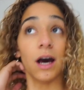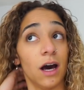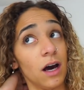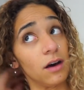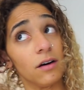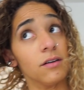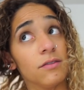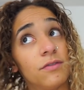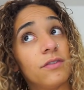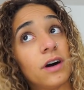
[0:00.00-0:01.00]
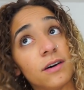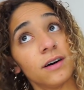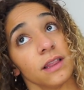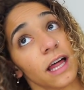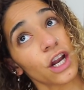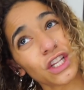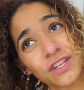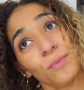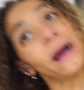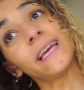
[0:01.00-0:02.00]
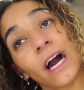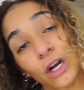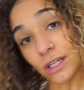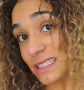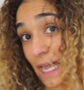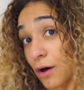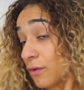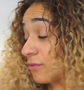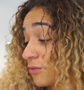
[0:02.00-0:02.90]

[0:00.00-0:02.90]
of a letter to my younger self.